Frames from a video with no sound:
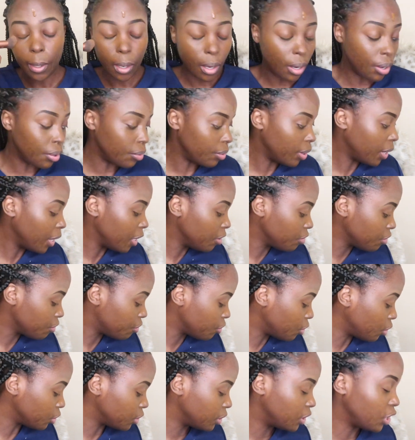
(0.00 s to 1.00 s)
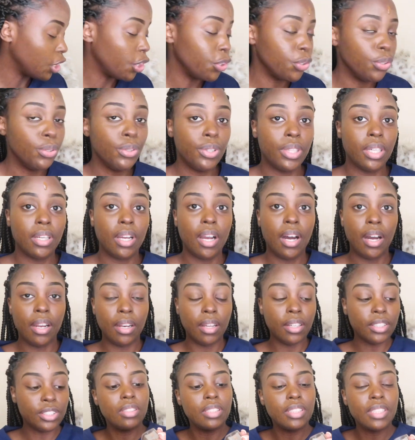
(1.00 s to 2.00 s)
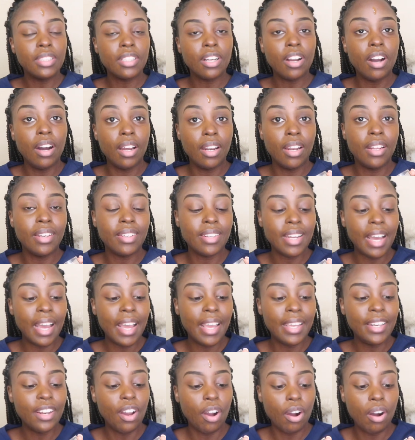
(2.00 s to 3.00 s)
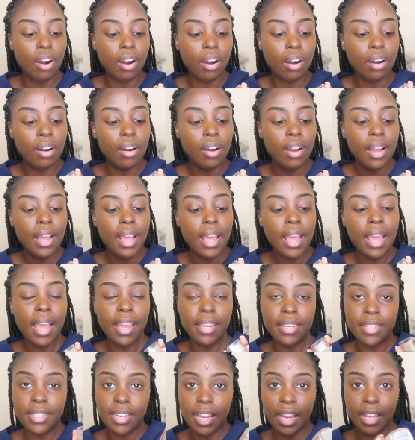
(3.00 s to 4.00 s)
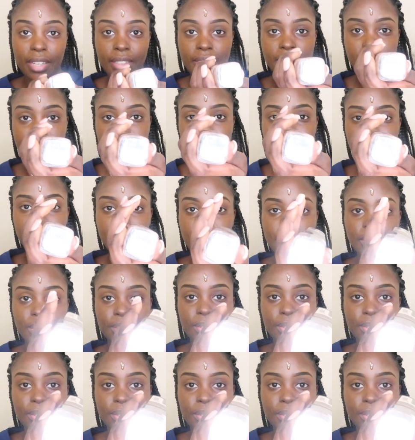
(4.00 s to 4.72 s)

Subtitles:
Oh, I even forgot to tell you the color. It's in the color 9R and 9C.